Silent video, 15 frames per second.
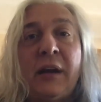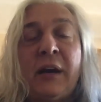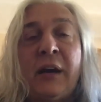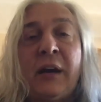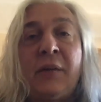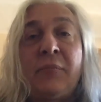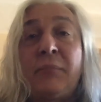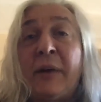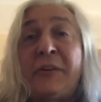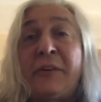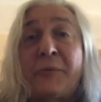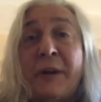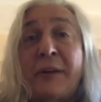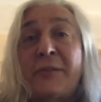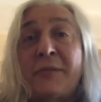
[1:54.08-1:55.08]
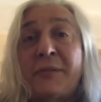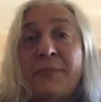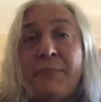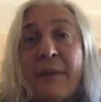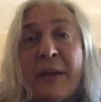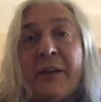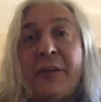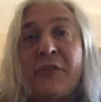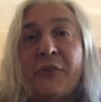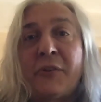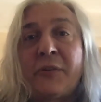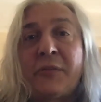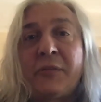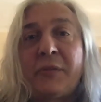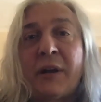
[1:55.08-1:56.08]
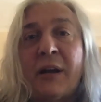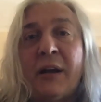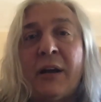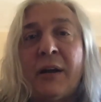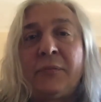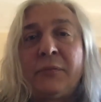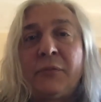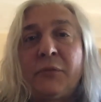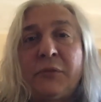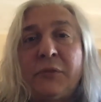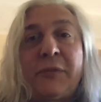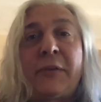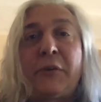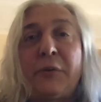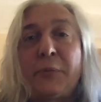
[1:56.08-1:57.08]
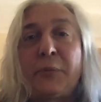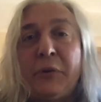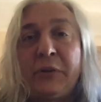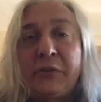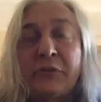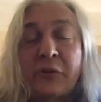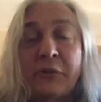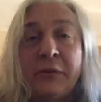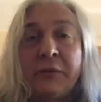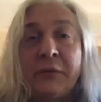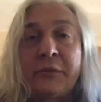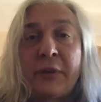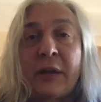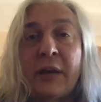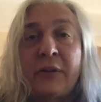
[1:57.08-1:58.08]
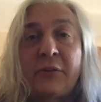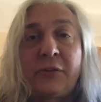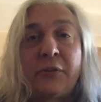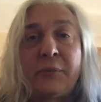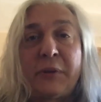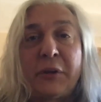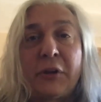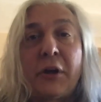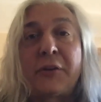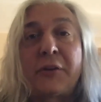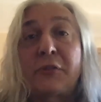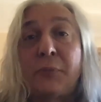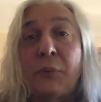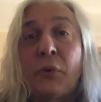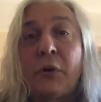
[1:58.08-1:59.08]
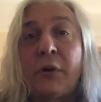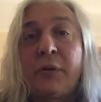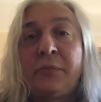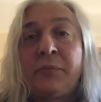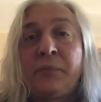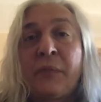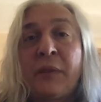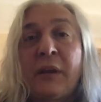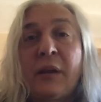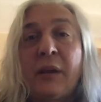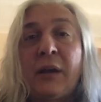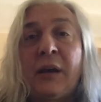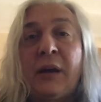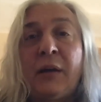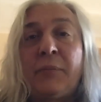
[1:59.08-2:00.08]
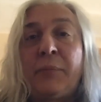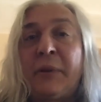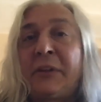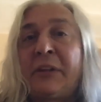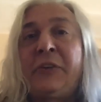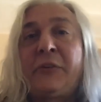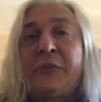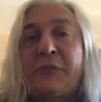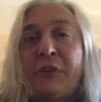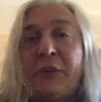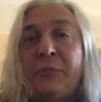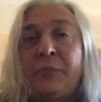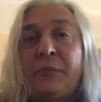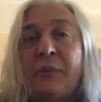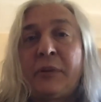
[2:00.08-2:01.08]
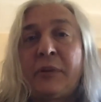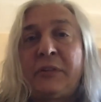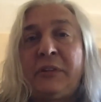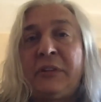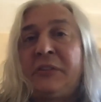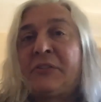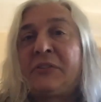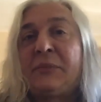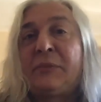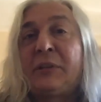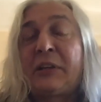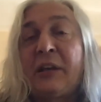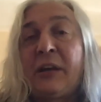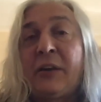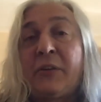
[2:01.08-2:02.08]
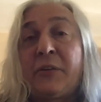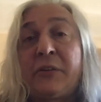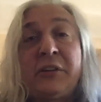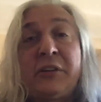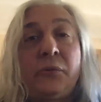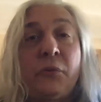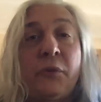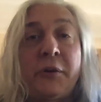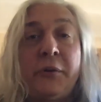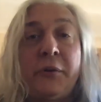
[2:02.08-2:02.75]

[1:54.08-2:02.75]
uh, my direct manager uh, was very appreciative, uh, showed me a lot of support. Uh, but leadership didn't seem to care, didn't want